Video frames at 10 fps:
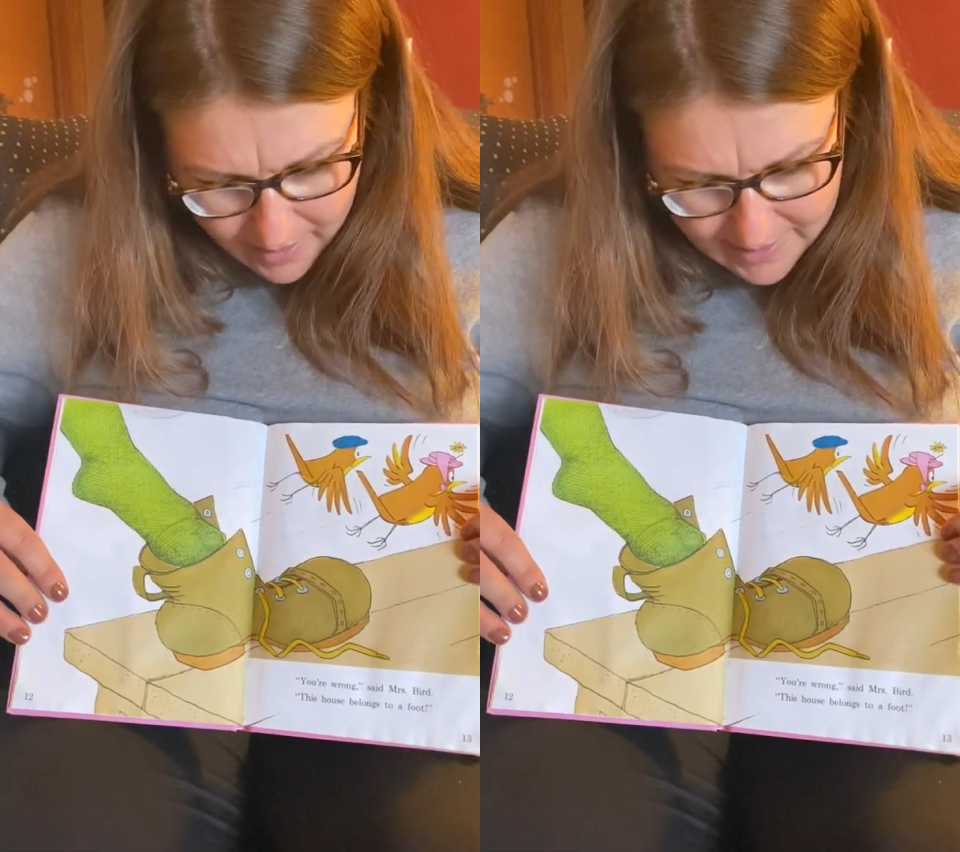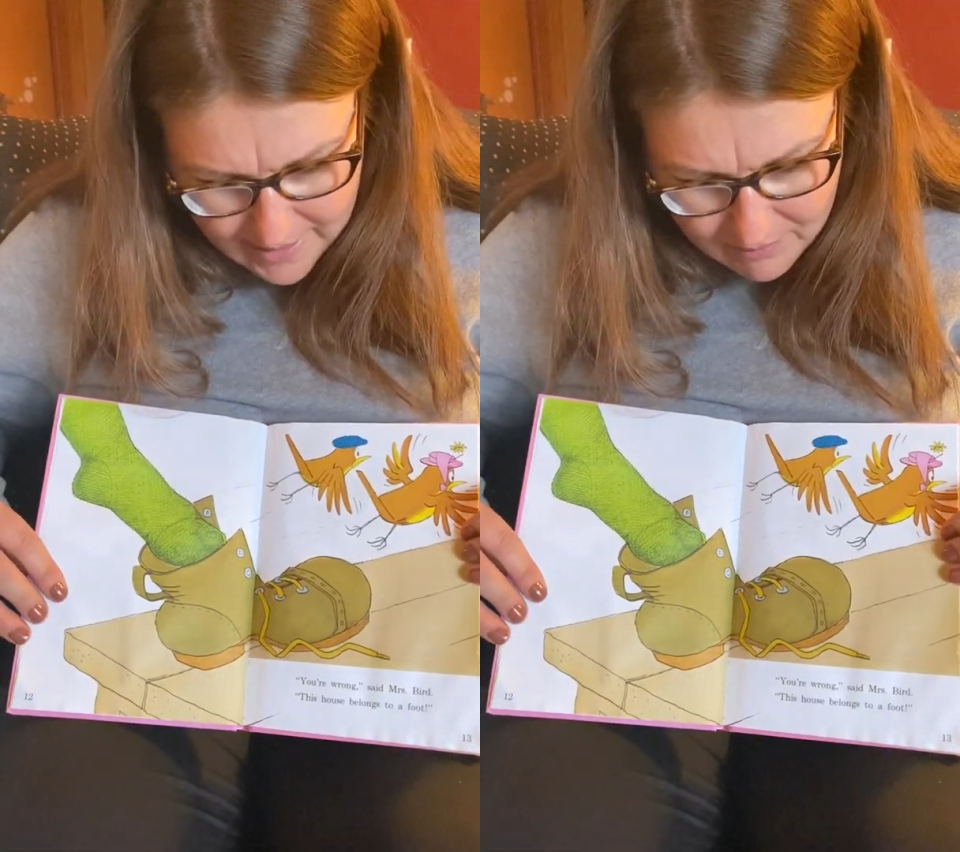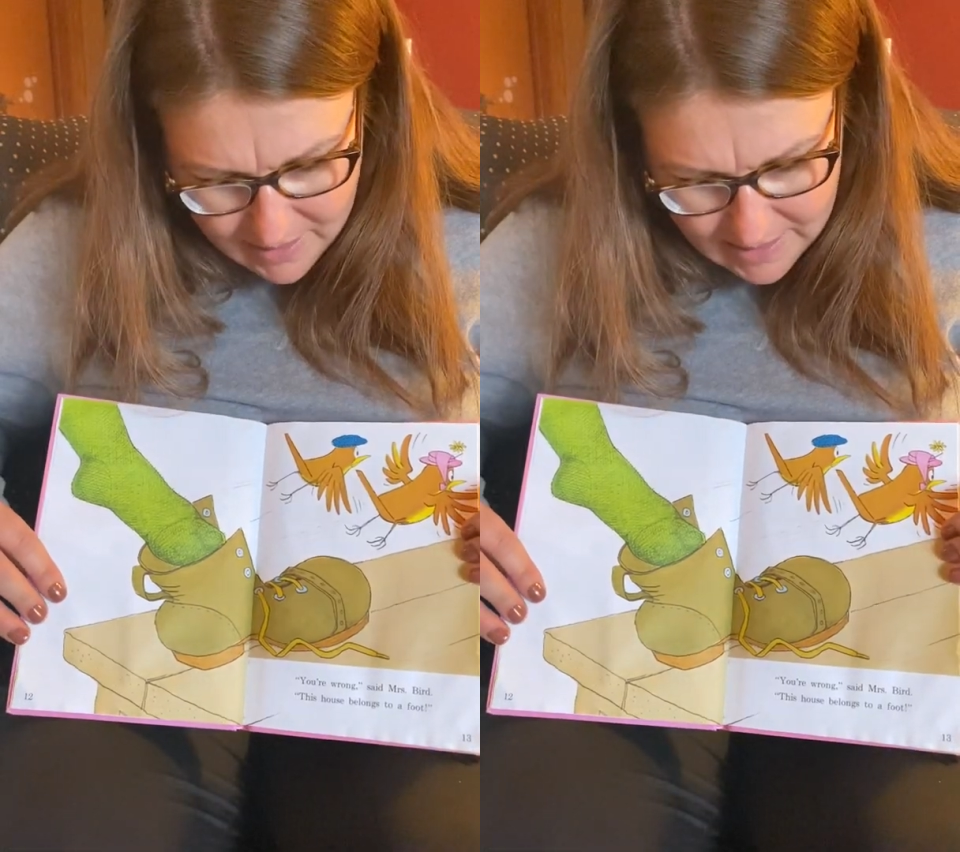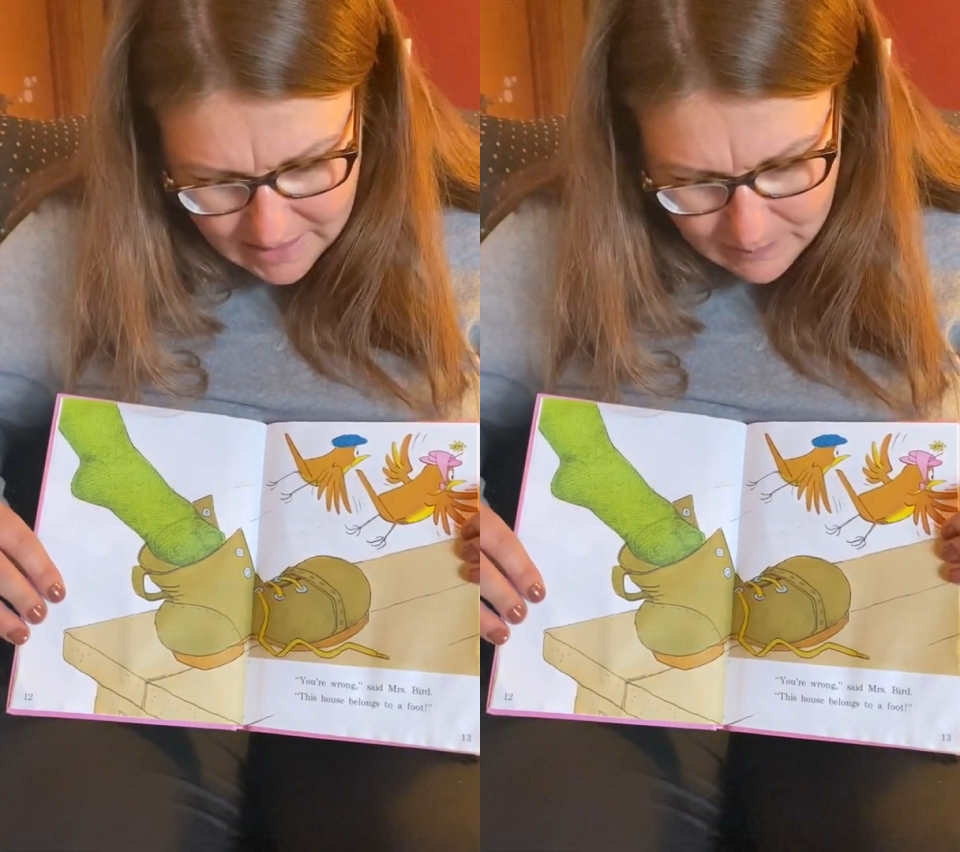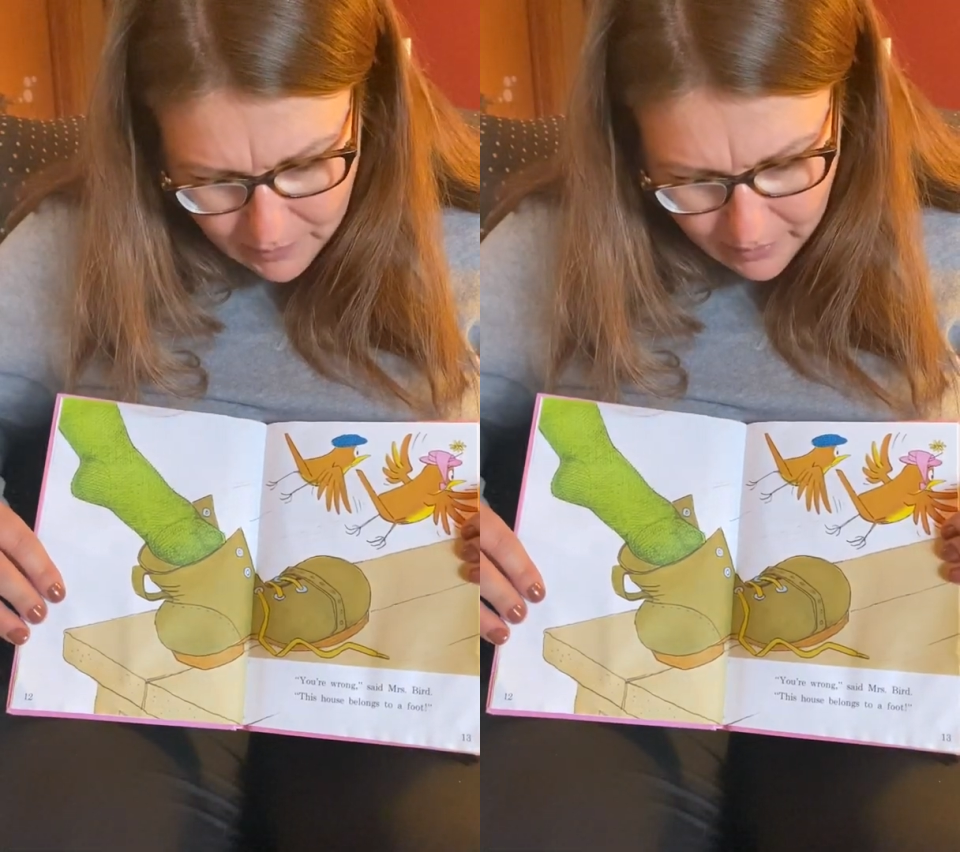said
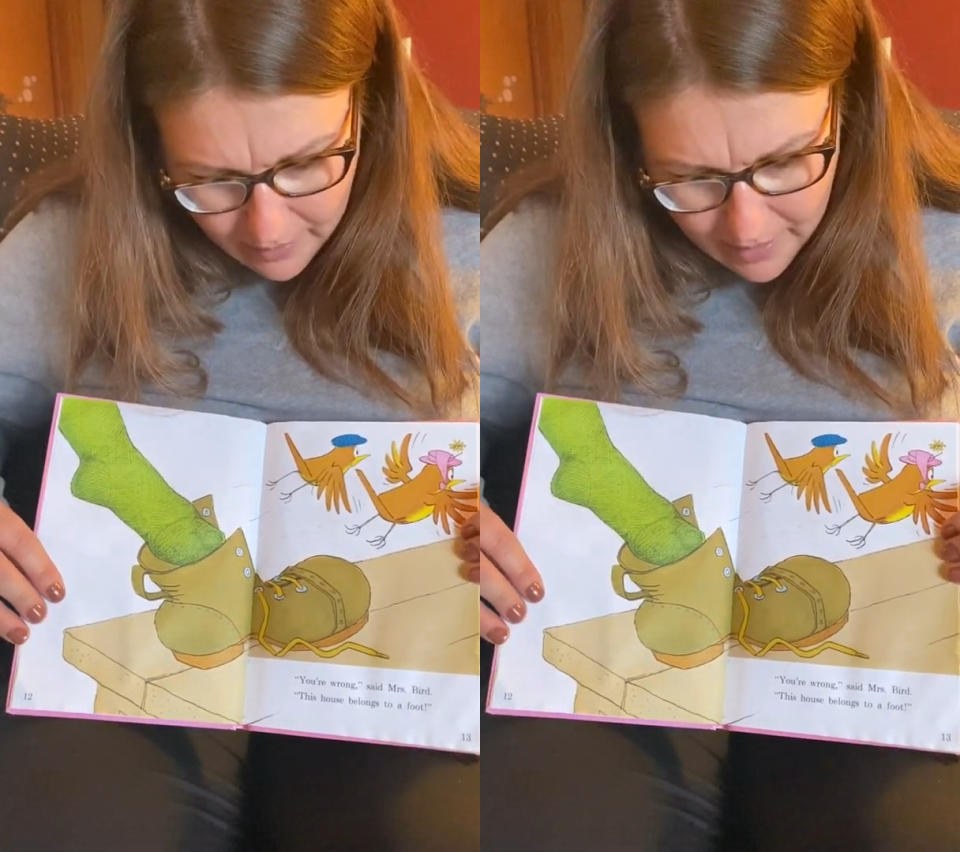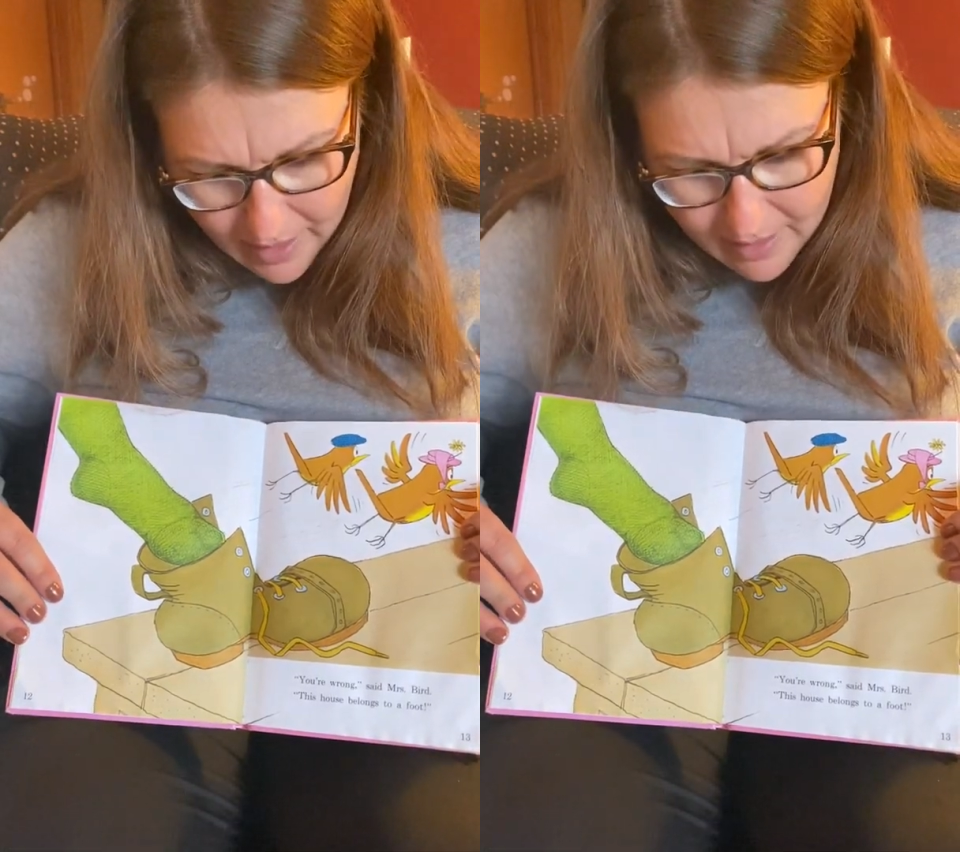Mrs. Bird.